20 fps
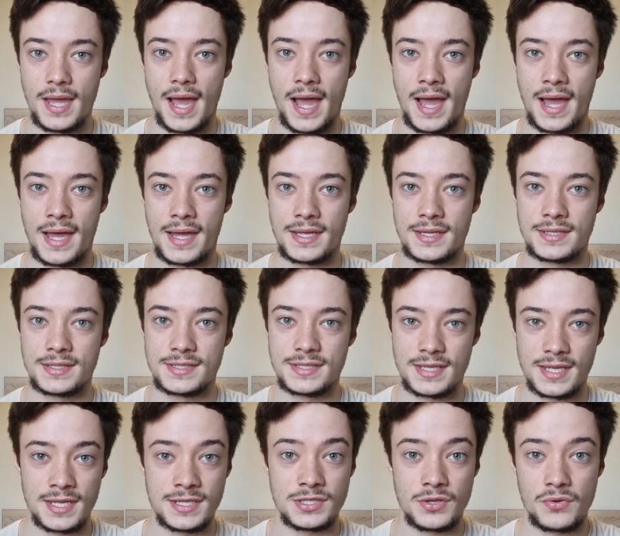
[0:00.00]
And
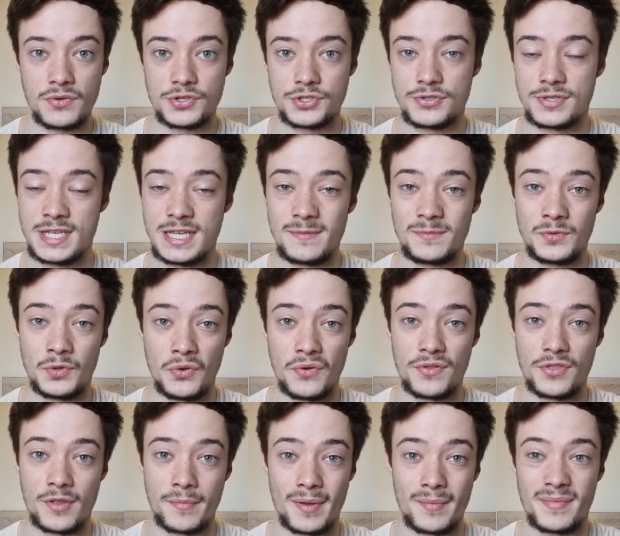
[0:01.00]
as long as you keep doing
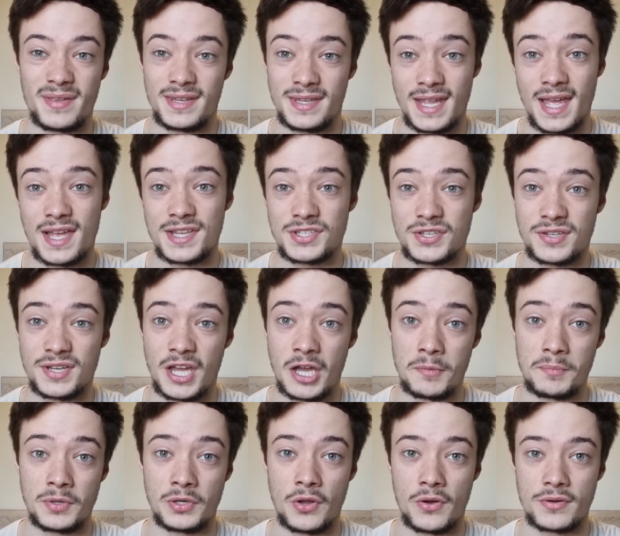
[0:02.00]
them, I mean, yeah, it's going to
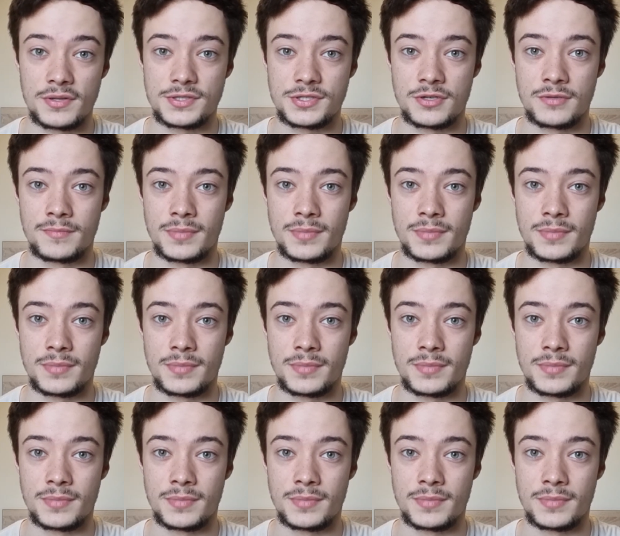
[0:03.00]
help you long term.